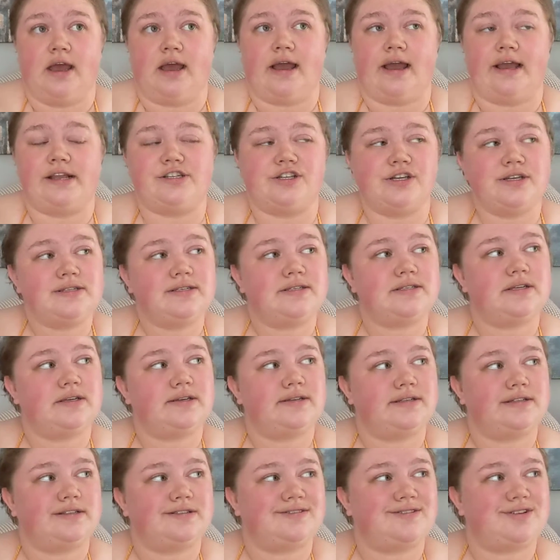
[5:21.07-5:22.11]
I just
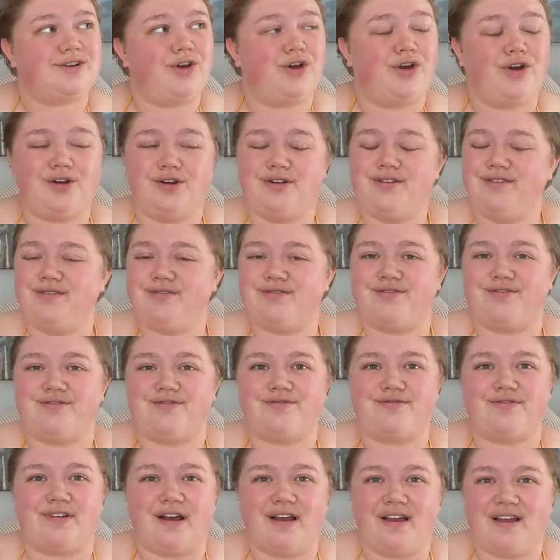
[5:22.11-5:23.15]
couldn't
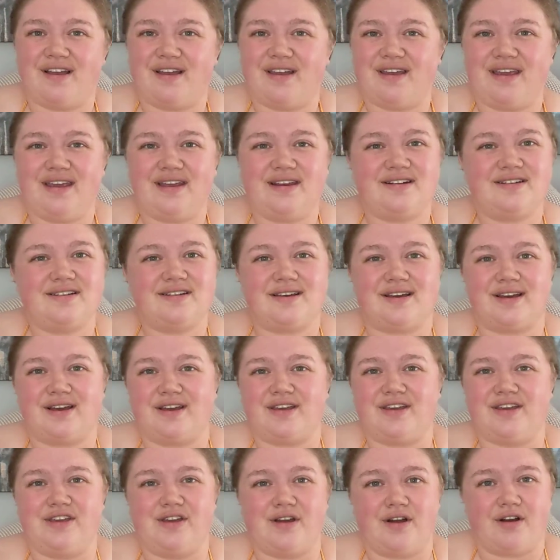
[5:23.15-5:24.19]
find a
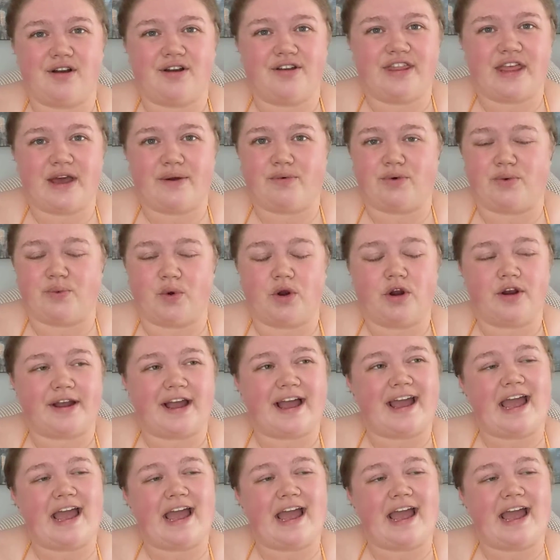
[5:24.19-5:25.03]
yarn that would work.